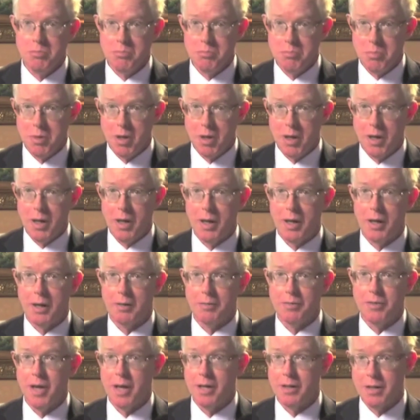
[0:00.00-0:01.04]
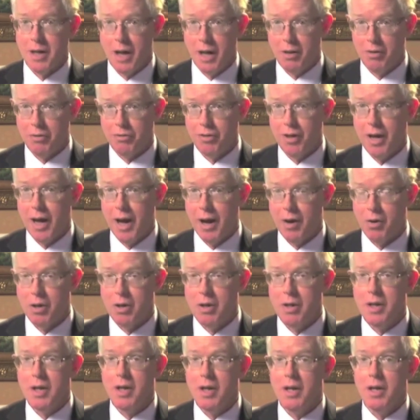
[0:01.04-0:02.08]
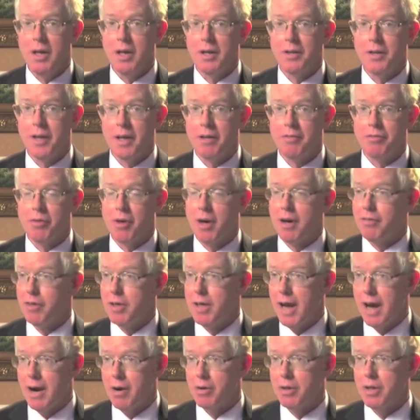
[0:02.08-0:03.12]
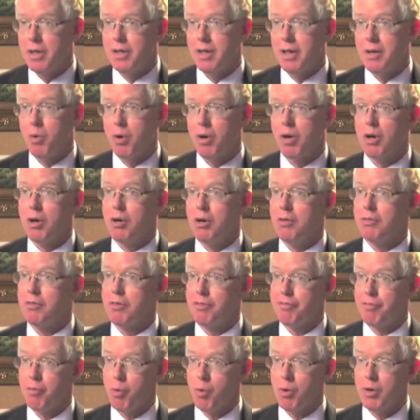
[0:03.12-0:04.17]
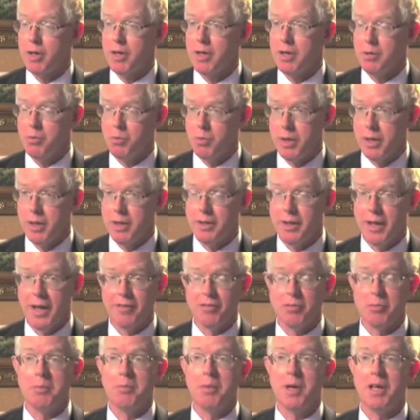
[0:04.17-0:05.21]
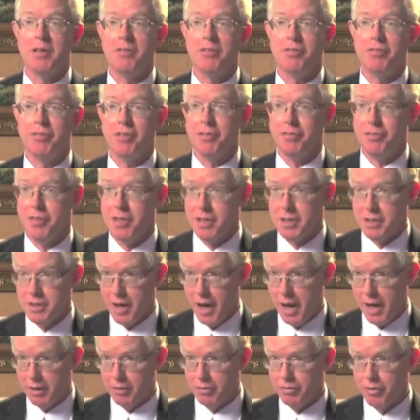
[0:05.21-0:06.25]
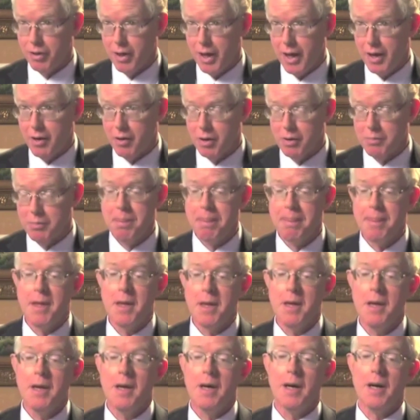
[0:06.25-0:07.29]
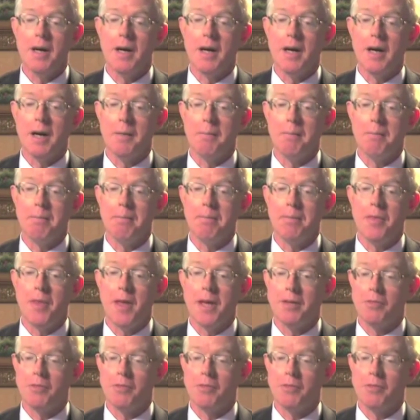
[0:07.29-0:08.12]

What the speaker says: $10 an hour, then for every hour that they work over 40 in a week, they have to be paid $15 an hour. They can